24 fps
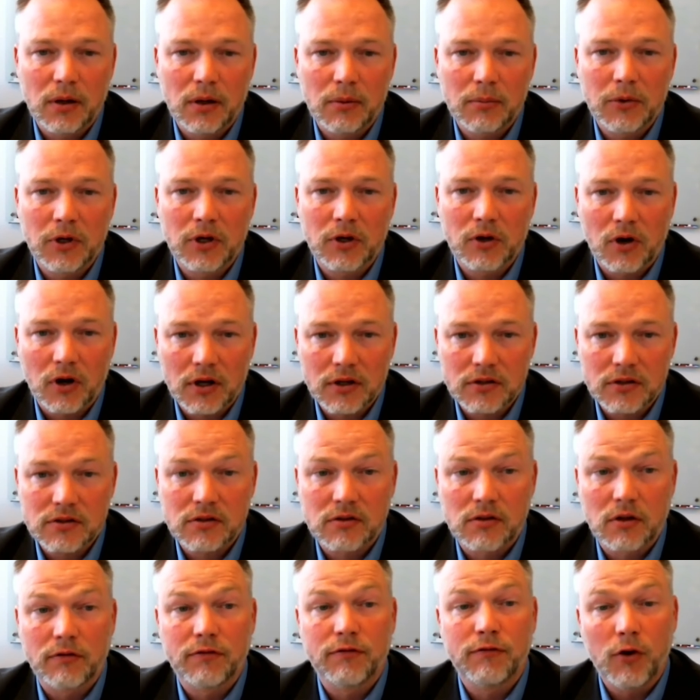across
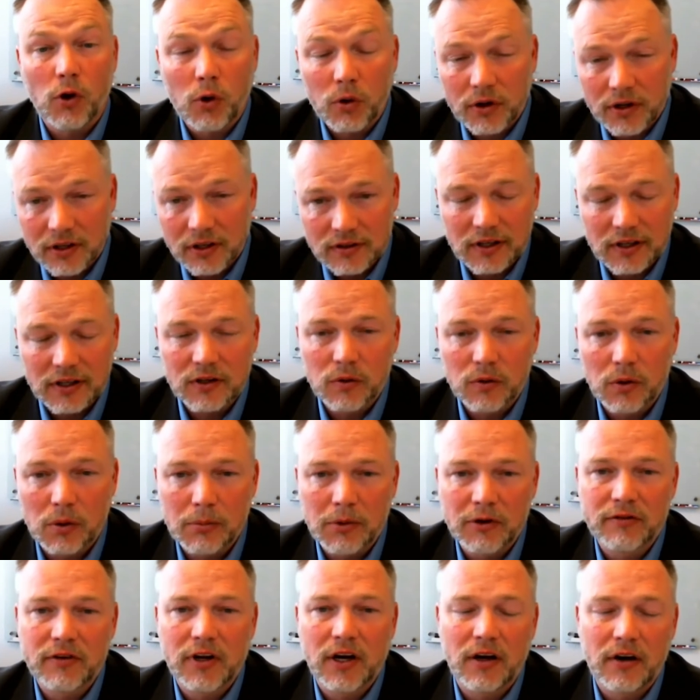the full continuum
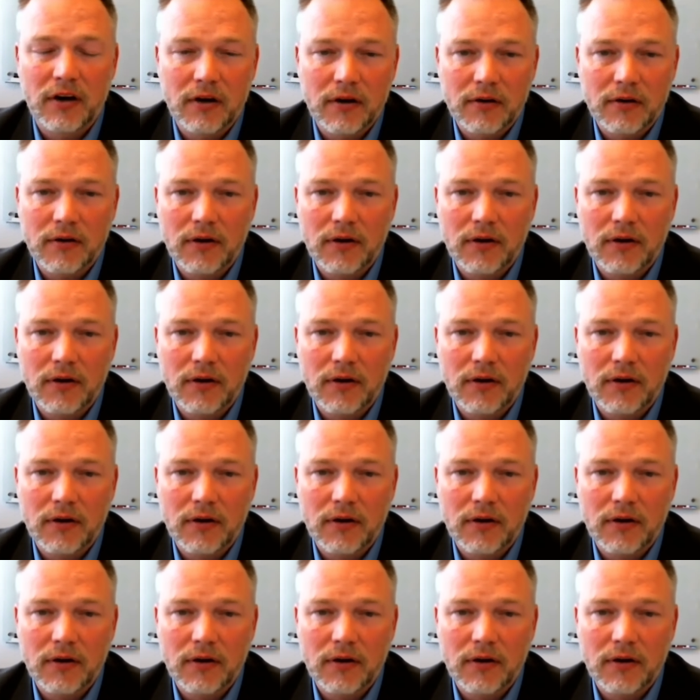of care,